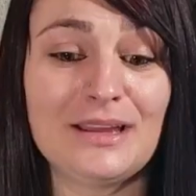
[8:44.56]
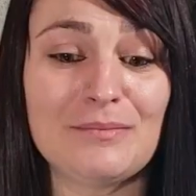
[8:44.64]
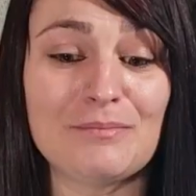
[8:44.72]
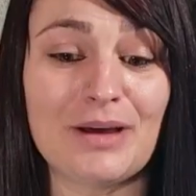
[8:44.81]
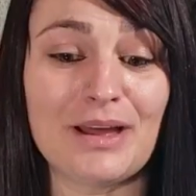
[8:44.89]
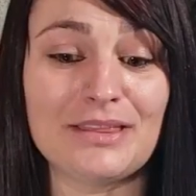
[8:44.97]

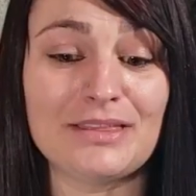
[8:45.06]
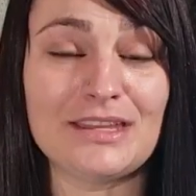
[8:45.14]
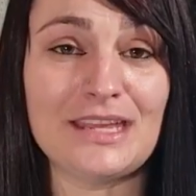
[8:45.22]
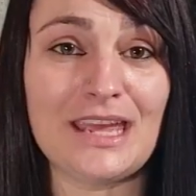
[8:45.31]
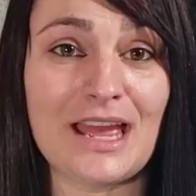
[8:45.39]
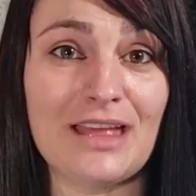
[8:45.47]
but
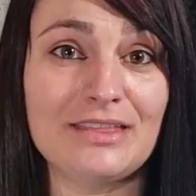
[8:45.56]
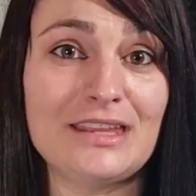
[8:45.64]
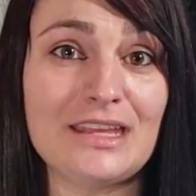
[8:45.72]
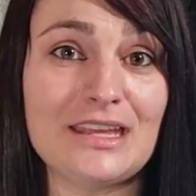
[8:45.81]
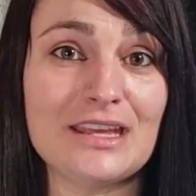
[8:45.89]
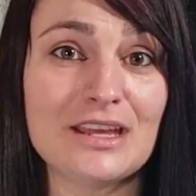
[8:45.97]
he had
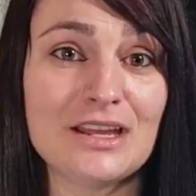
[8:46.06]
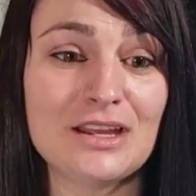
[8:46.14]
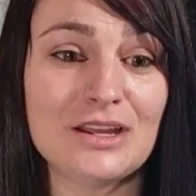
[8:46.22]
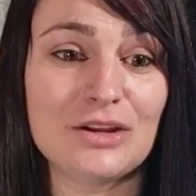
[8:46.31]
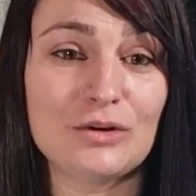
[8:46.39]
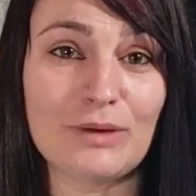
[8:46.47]
the
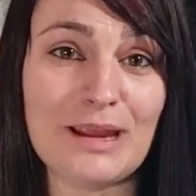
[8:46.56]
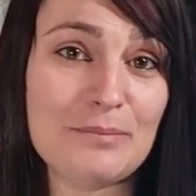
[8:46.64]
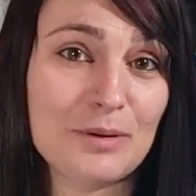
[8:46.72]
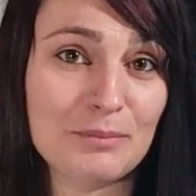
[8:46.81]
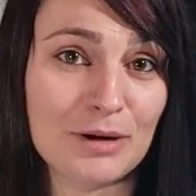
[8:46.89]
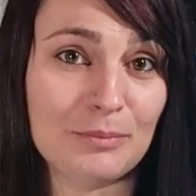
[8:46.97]
grape
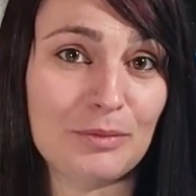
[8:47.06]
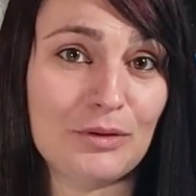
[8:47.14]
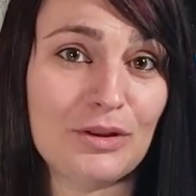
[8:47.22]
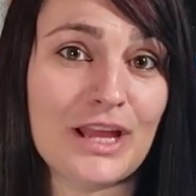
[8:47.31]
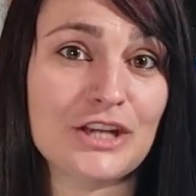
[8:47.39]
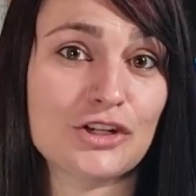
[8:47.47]

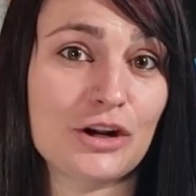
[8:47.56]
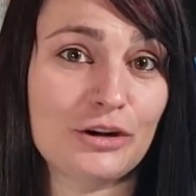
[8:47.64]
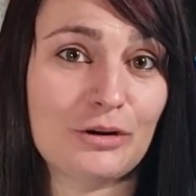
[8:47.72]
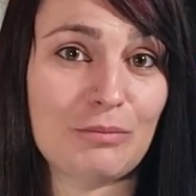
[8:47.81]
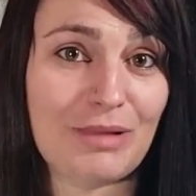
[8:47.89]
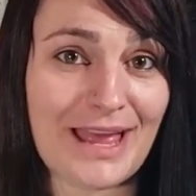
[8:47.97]
purple and
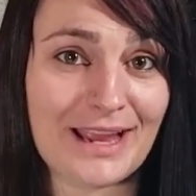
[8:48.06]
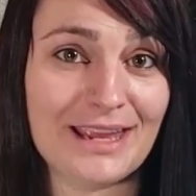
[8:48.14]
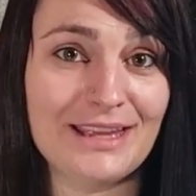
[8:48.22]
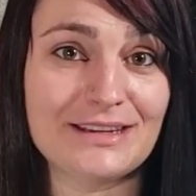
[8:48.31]
charcoal black